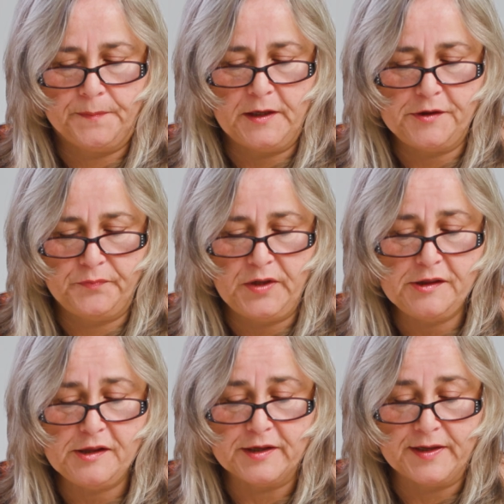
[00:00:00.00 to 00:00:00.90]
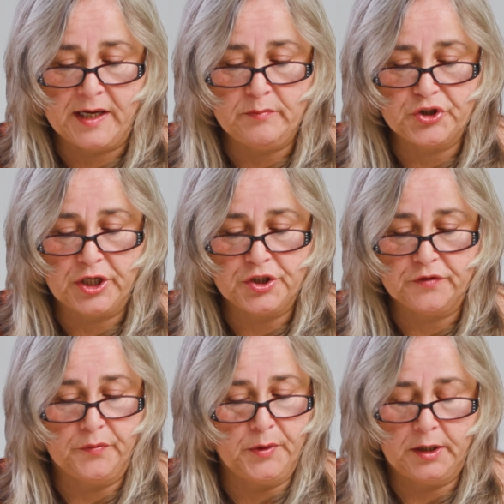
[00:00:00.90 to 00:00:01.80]
this is a game changer
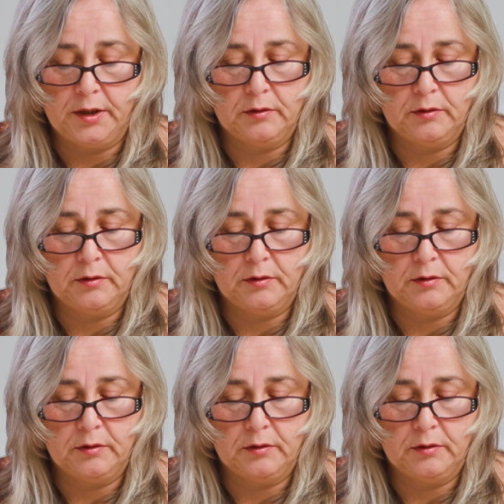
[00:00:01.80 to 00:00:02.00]
for me.